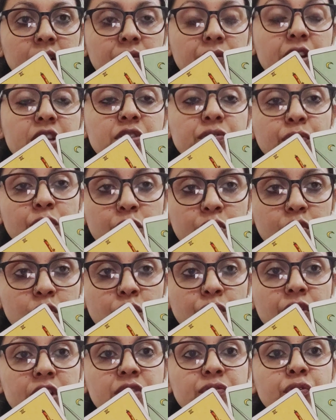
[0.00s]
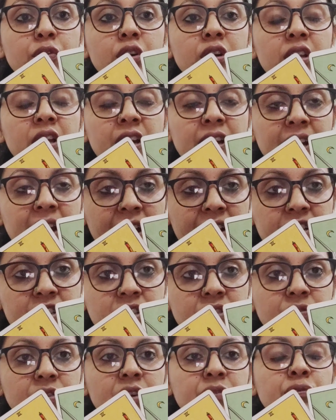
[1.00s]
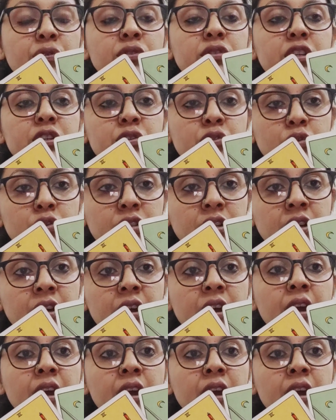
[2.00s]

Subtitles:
Wait for you, wait for the clarity, wait for the truth.